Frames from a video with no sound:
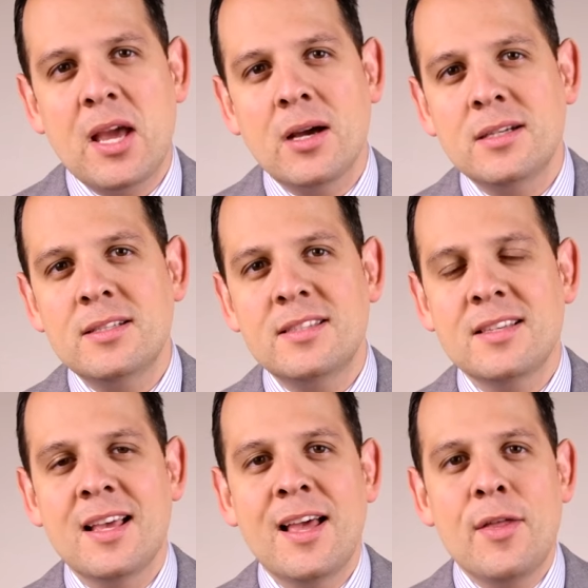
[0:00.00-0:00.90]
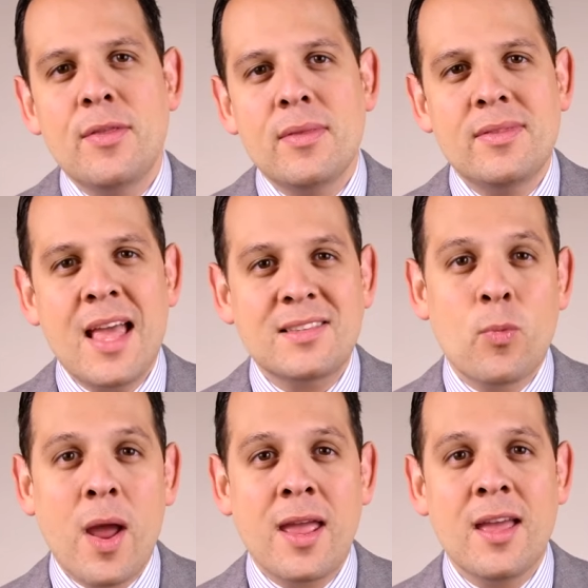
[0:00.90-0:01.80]
because that
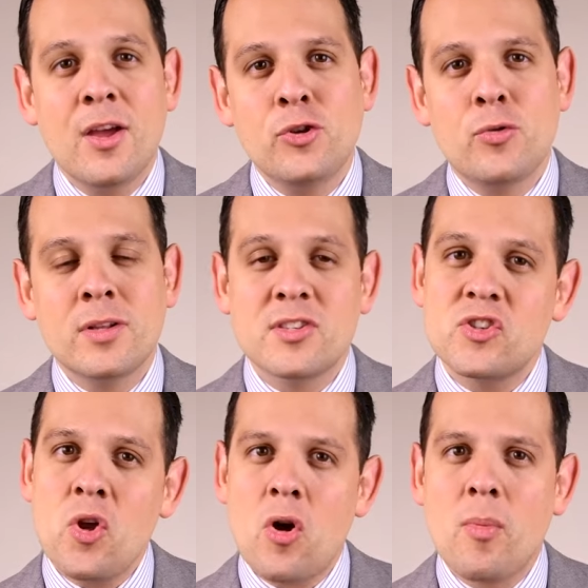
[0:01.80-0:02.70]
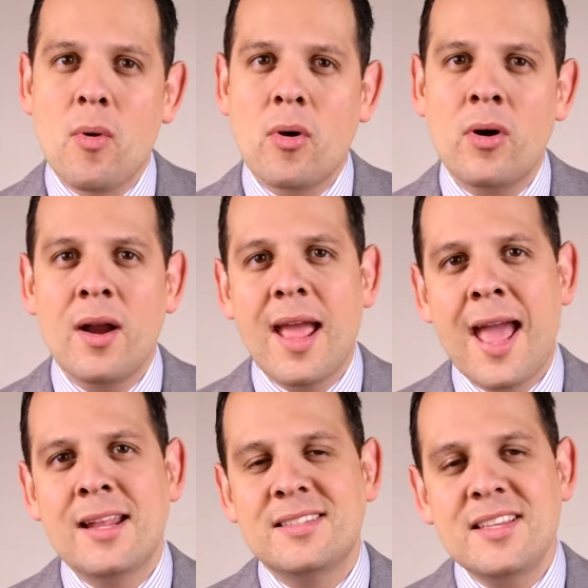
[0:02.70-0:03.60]
way you can stock more
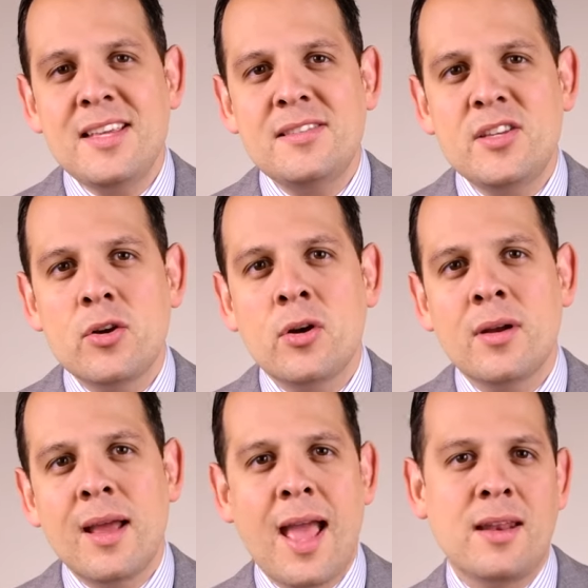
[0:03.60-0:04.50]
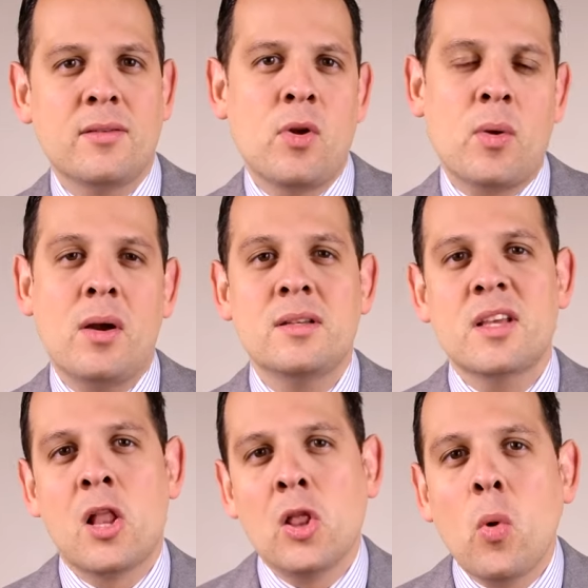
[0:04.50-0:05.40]
and it's easier and
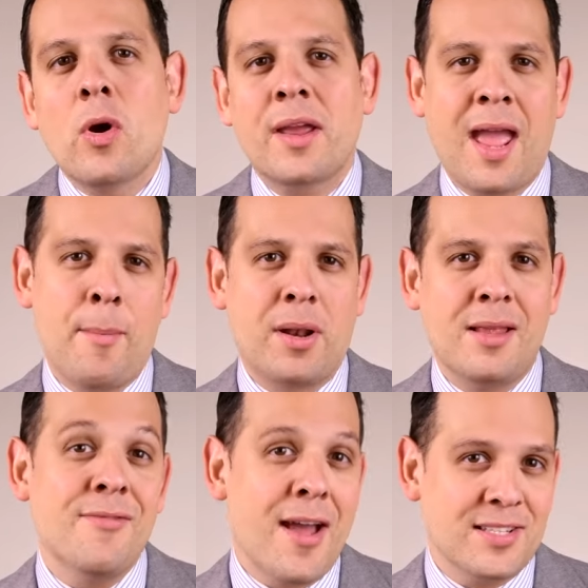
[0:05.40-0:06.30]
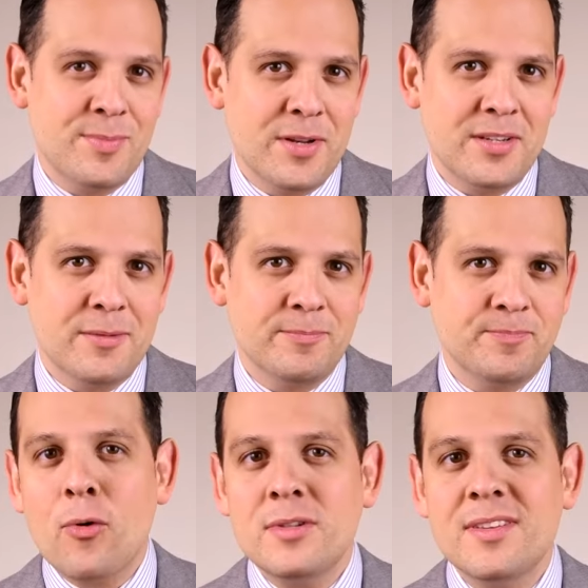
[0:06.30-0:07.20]
requires a lower capital investment.
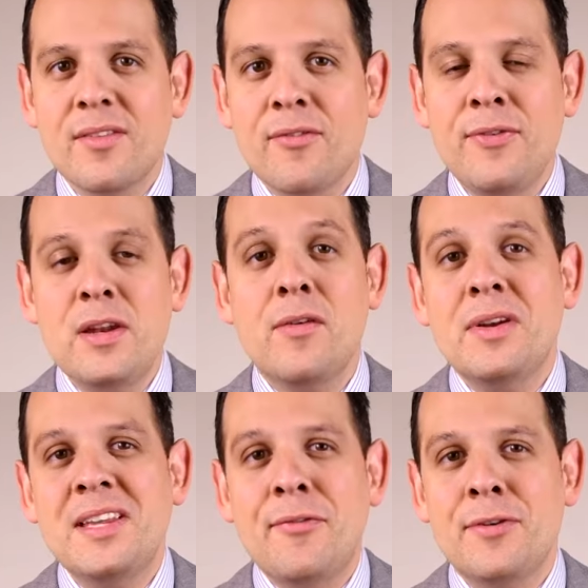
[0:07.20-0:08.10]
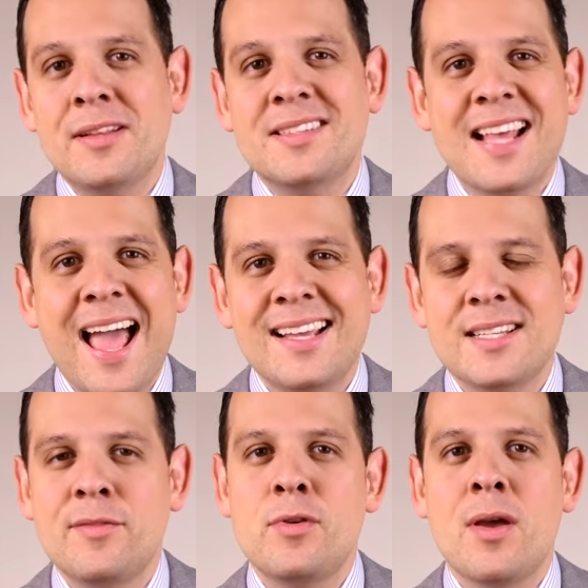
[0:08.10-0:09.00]
Of course, feet are very different in
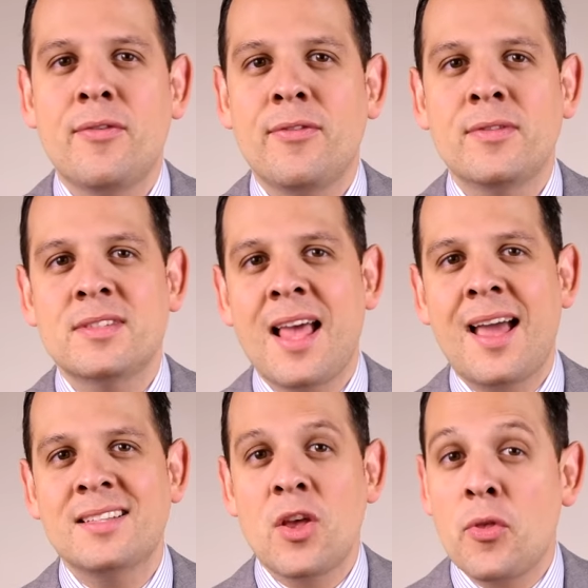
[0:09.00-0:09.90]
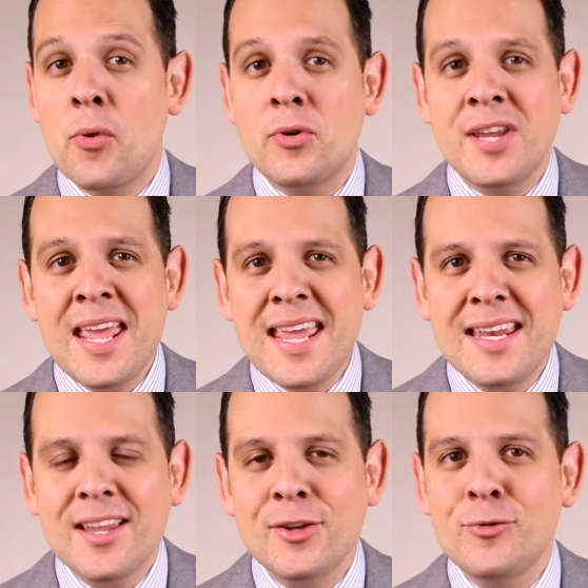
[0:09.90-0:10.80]
size and if you have size
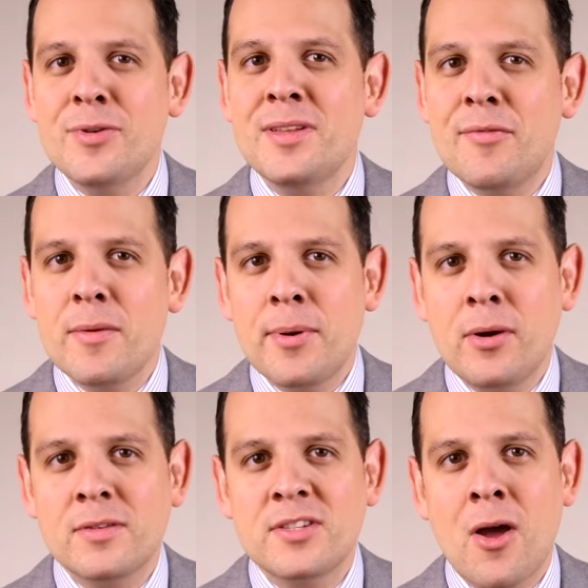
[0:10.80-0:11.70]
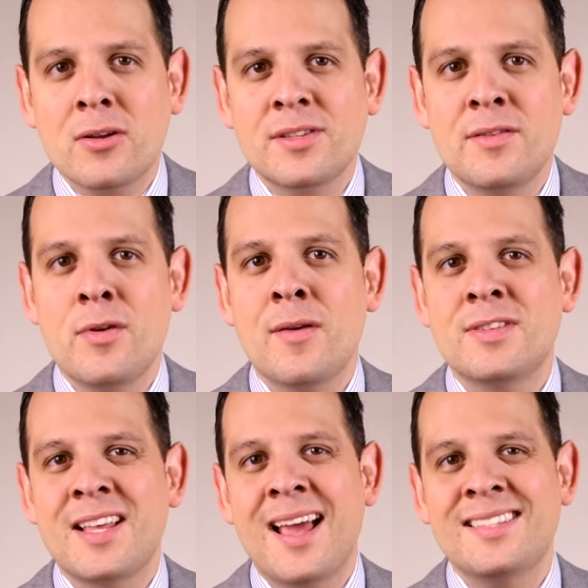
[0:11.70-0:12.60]
13, you need a different pair of socks than if you have
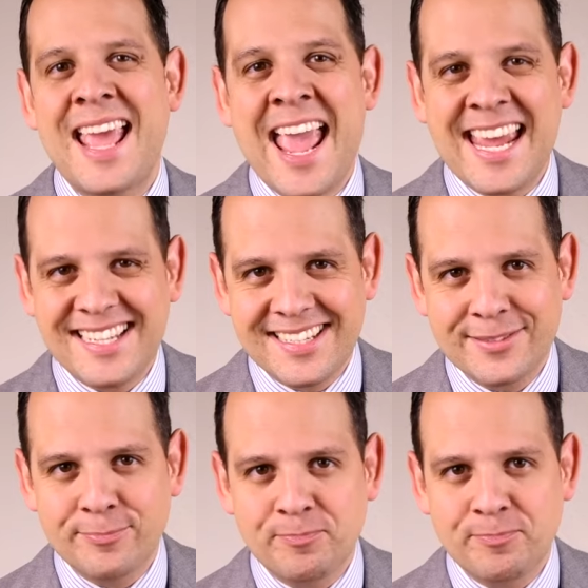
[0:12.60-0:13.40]
size 8.